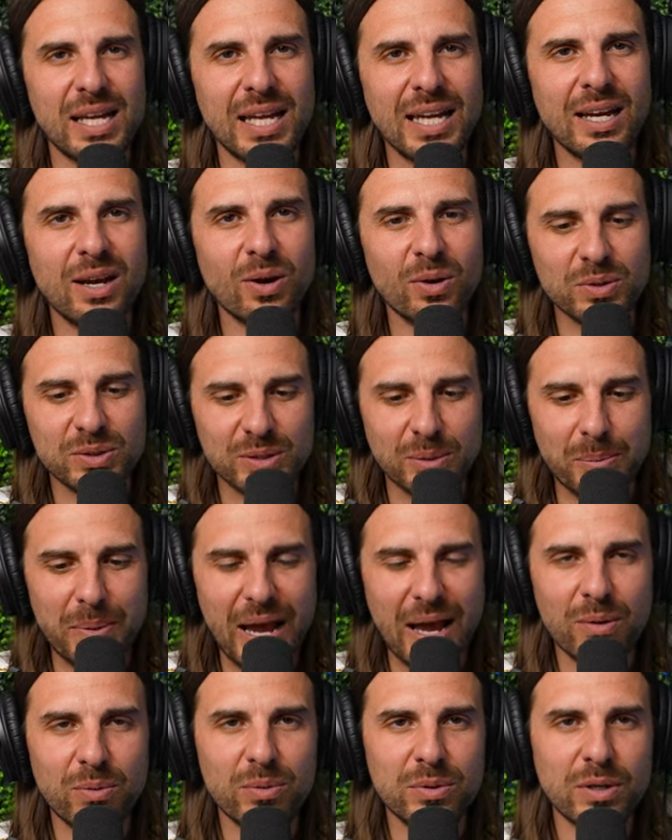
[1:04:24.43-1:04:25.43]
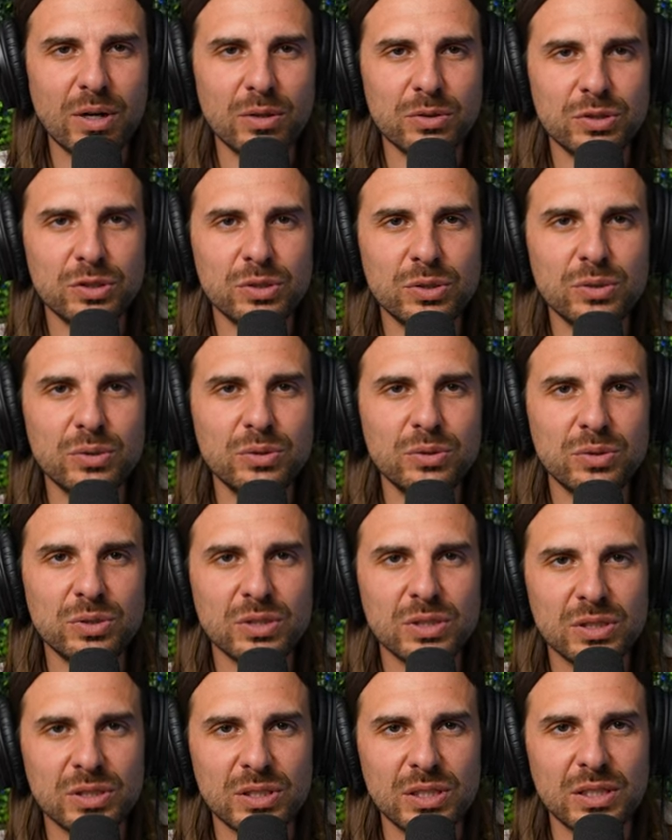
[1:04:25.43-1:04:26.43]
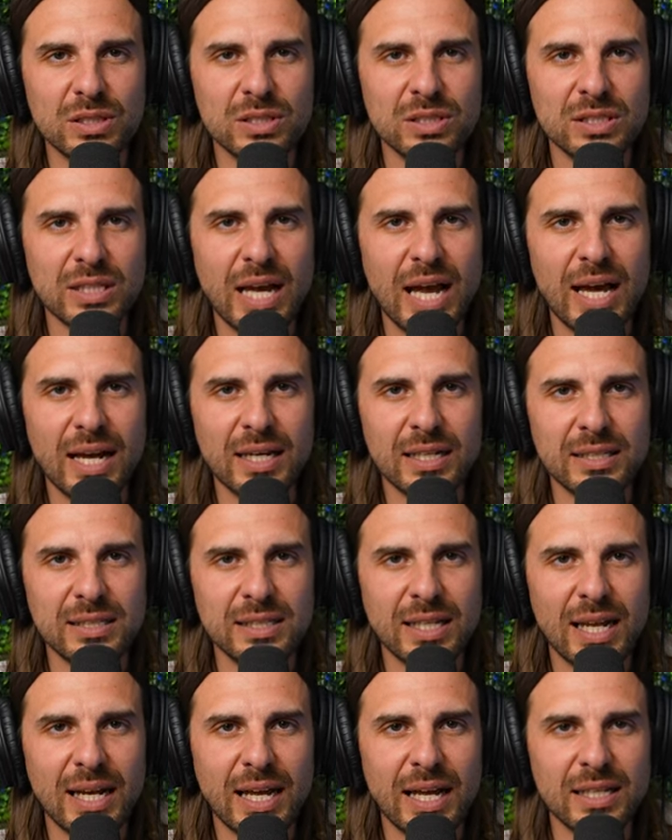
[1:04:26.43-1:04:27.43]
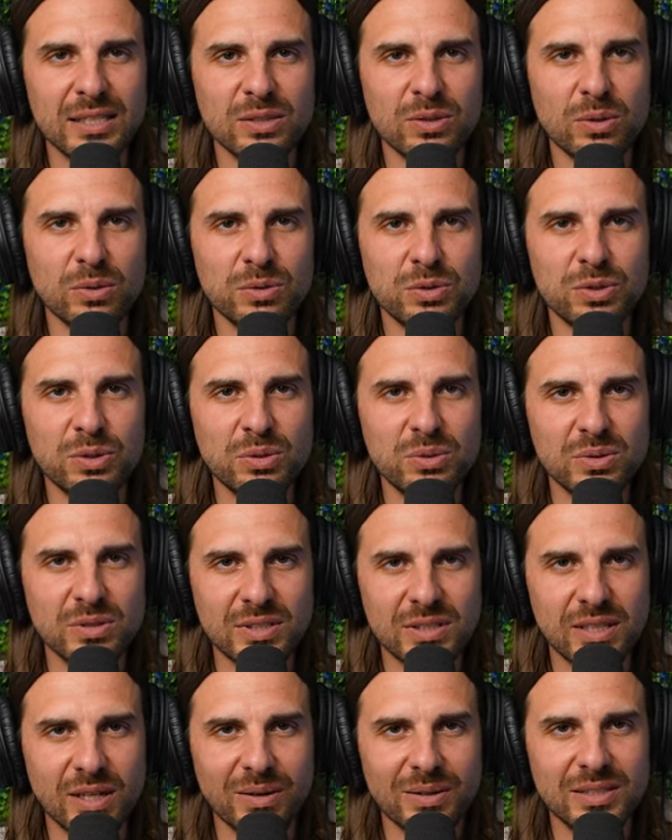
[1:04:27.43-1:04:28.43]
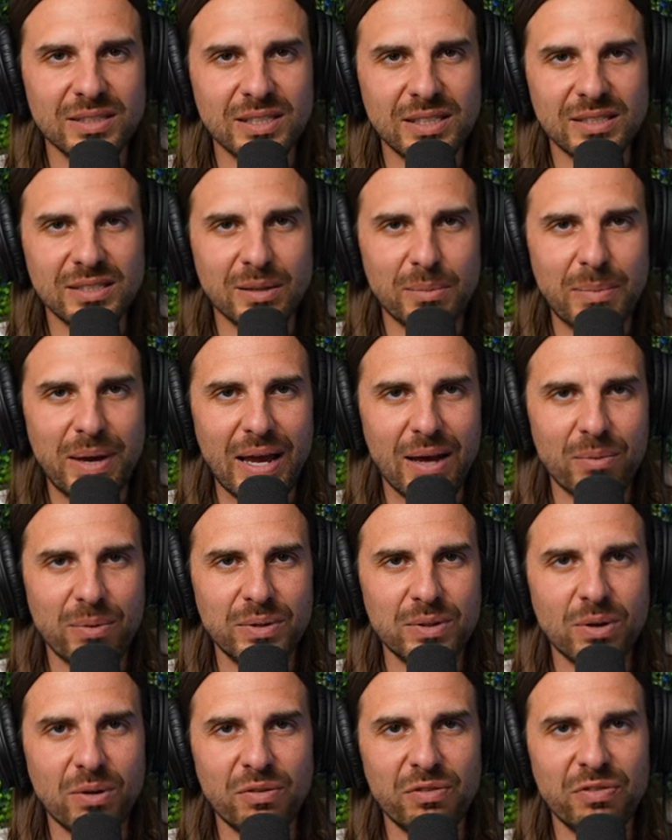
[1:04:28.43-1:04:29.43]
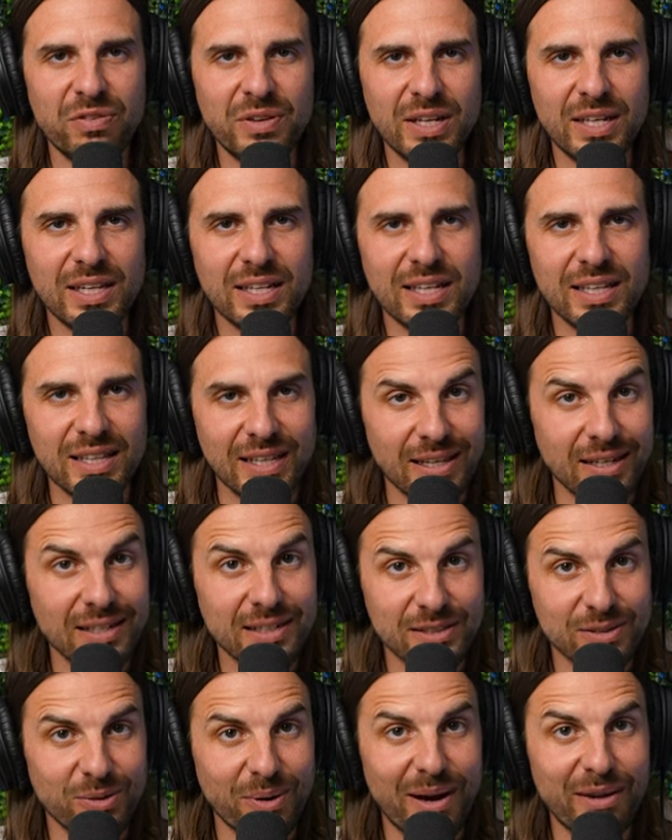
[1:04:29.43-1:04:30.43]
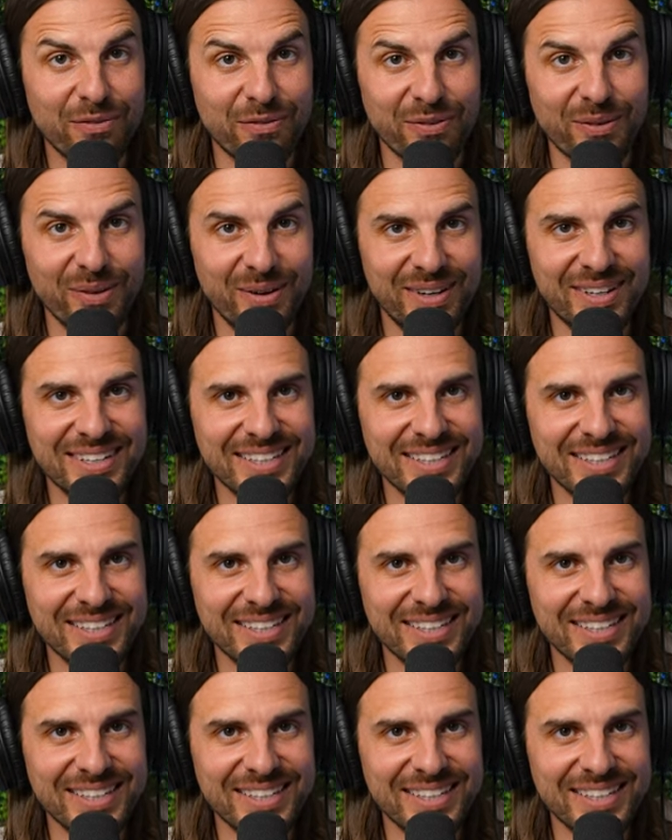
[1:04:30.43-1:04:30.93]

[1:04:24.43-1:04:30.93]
He goes, the man with no shoes is sad that he has no shoes until he sees the man with no feet, and then he's grateful.